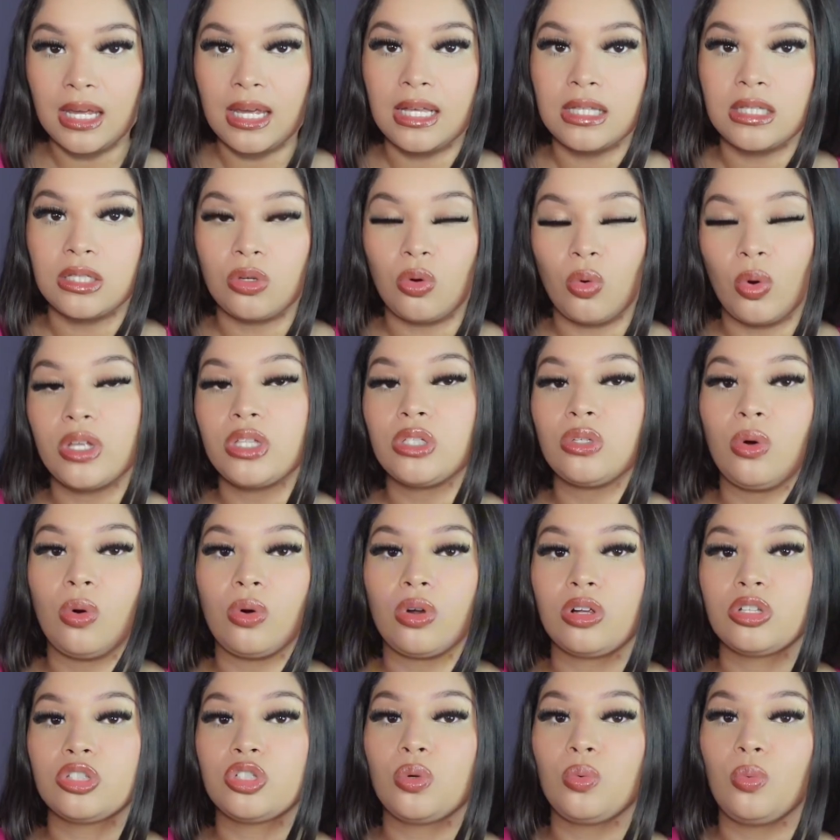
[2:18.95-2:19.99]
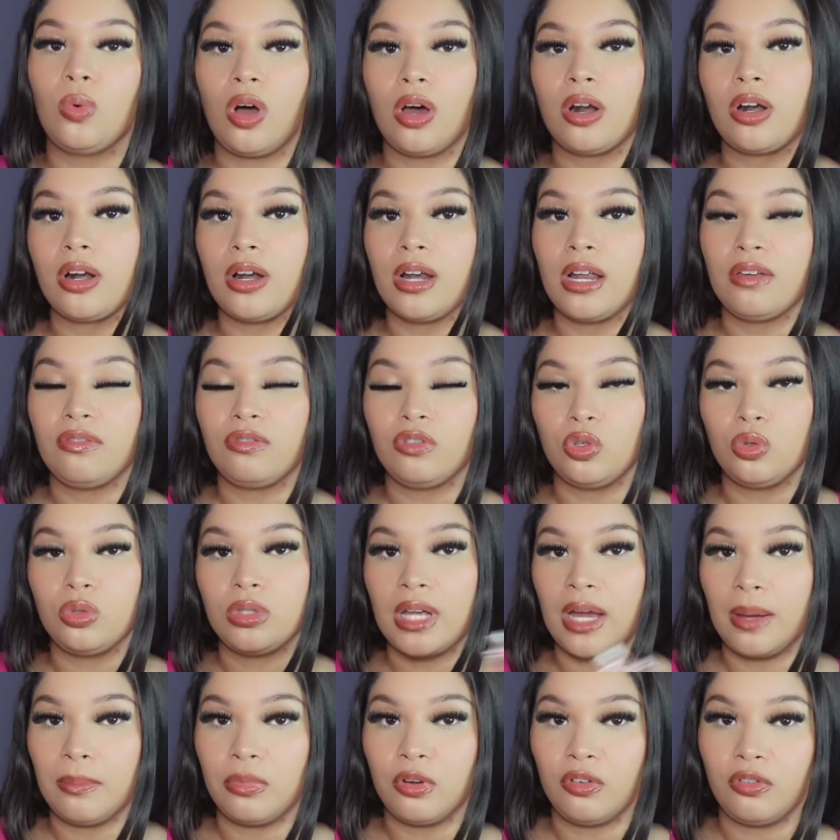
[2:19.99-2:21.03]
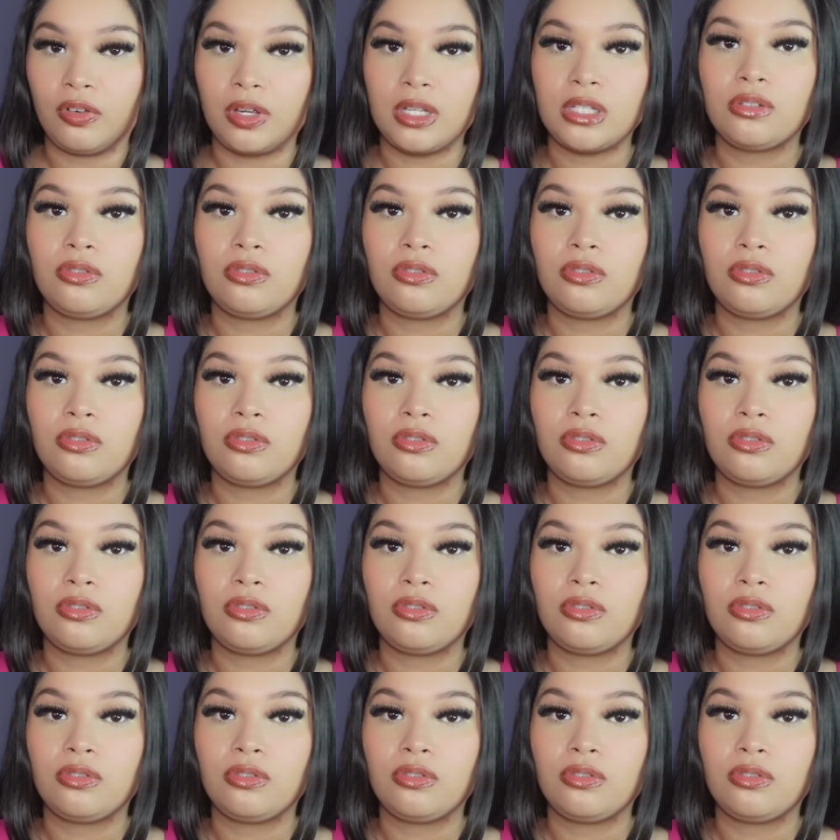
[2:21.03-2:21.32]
It's going to hold on to water if you damp your face